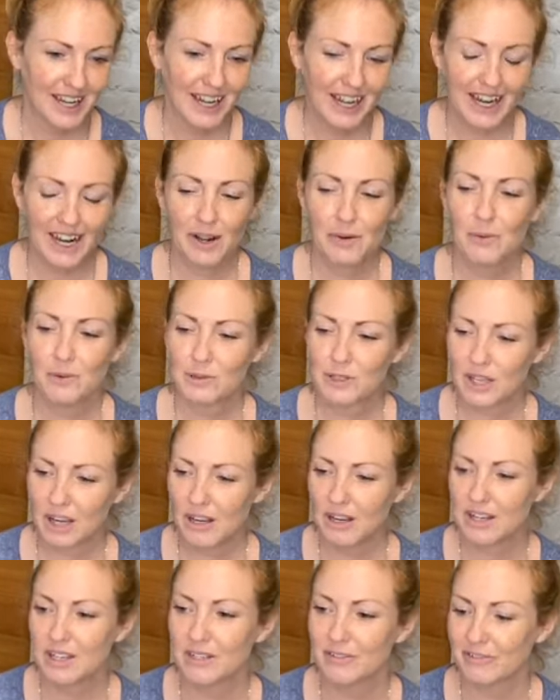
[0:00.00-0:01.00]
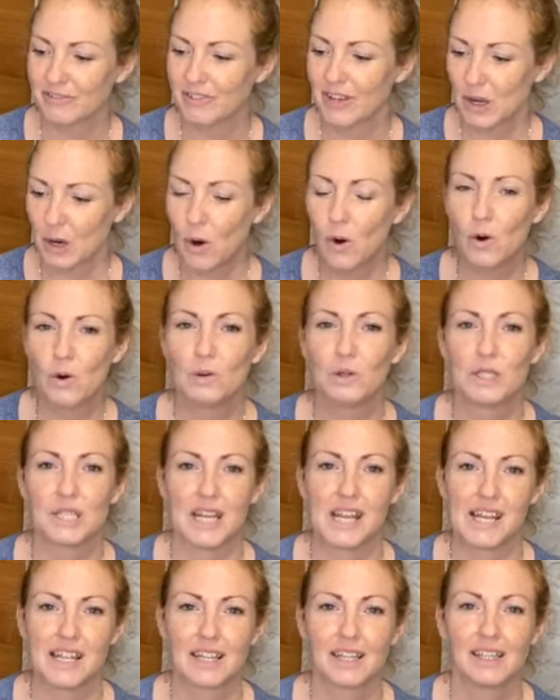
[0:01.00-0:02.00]
And I was kind of
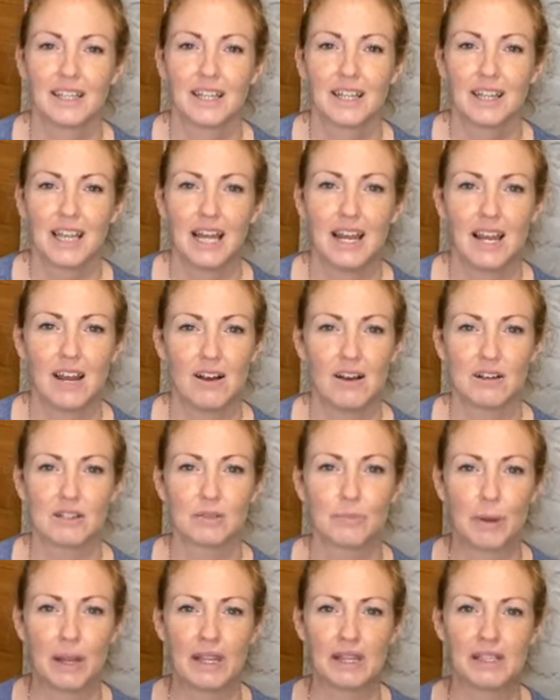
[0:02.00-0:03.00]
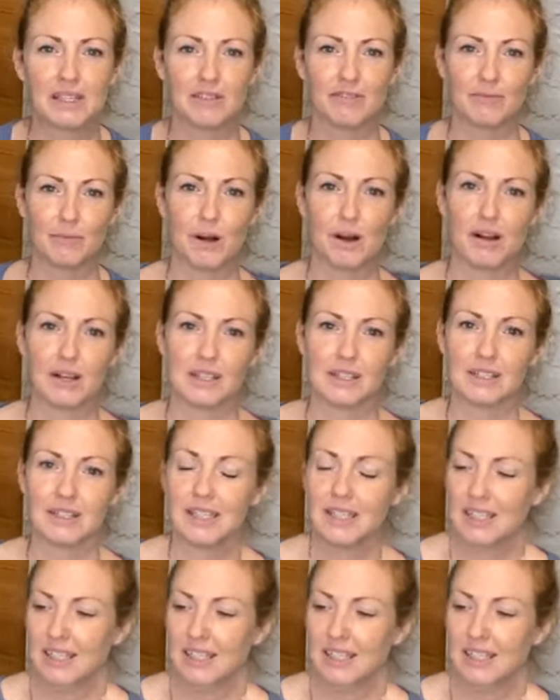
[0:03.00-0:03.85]
hoarding that last piece of mine.